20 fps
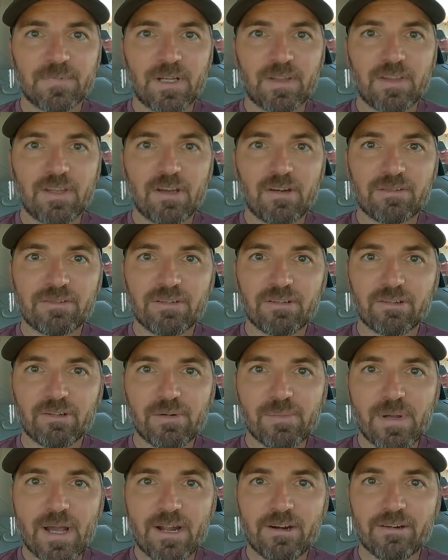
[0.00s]
The
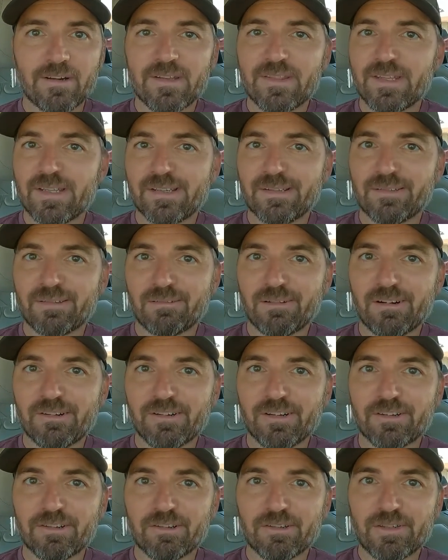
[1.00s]
auxiliary battery, I think, is around
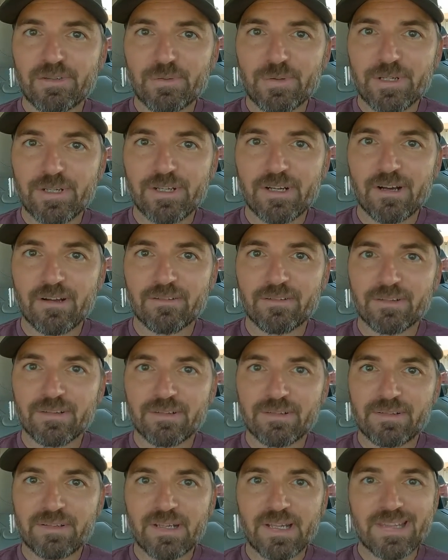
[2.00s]

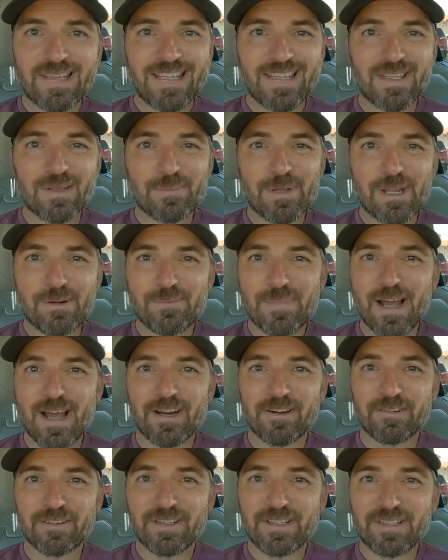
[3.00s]
$120, and then the main
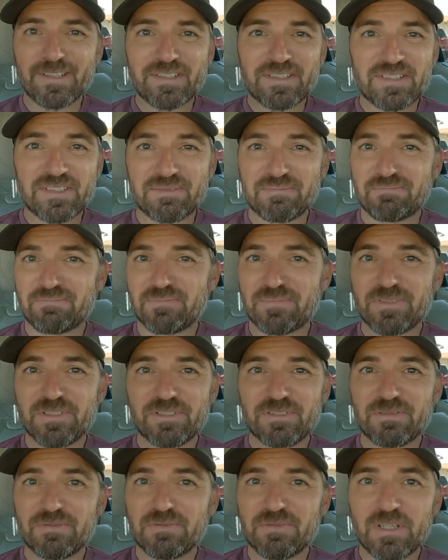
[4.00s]
battery is
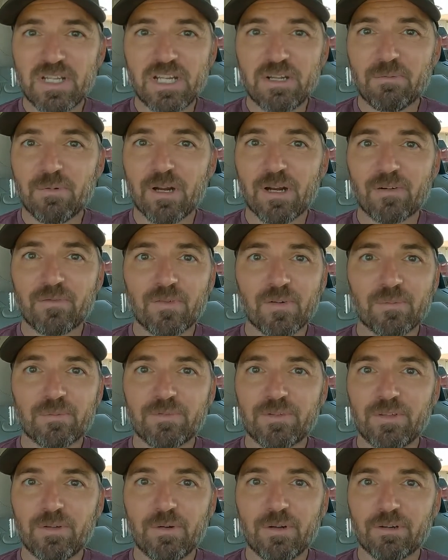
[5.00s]
anywhere from
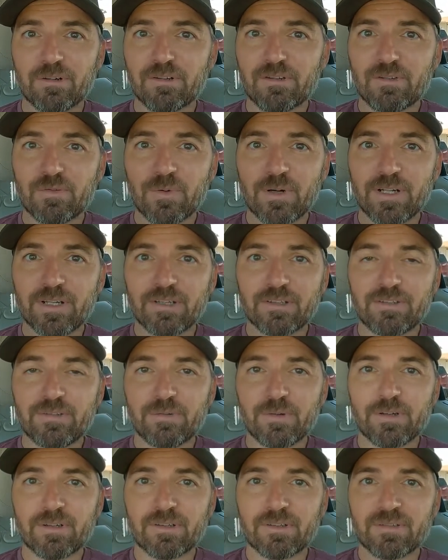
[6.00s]
$220
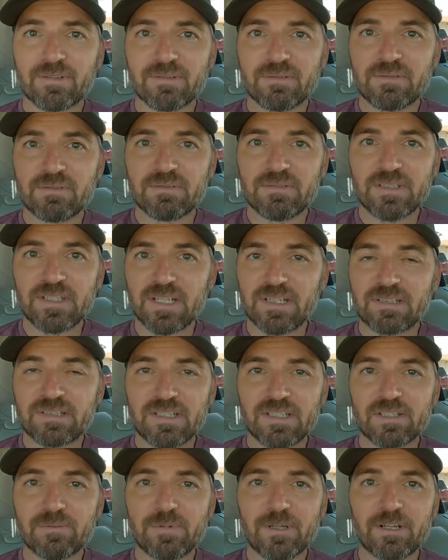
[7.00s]
to
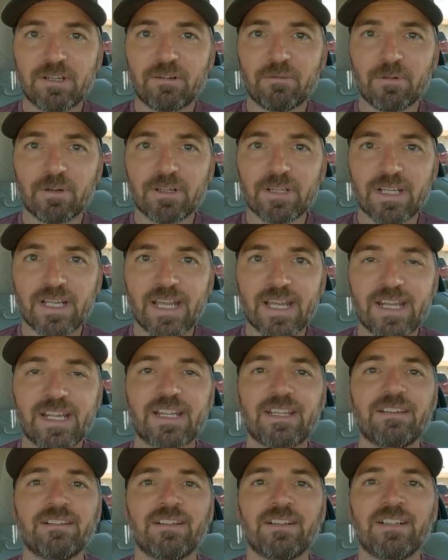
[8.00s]
$260, depending on where you get
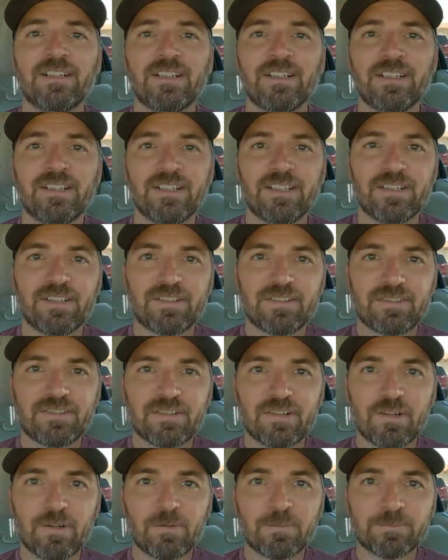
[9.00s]
it.
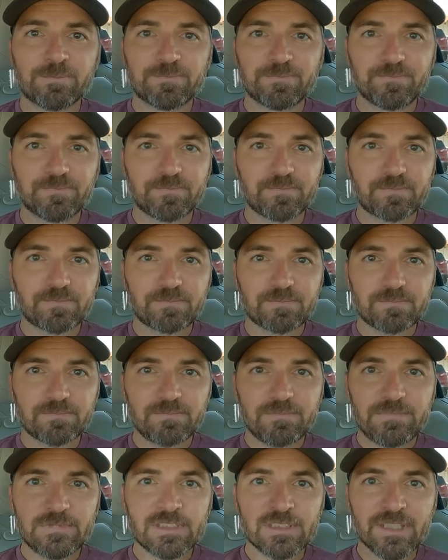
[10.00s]
So
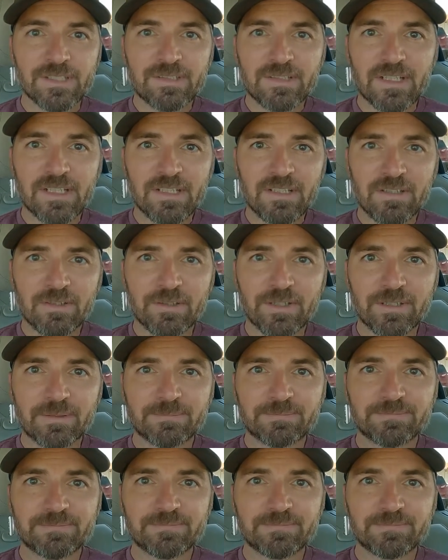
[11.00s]
let's get into it.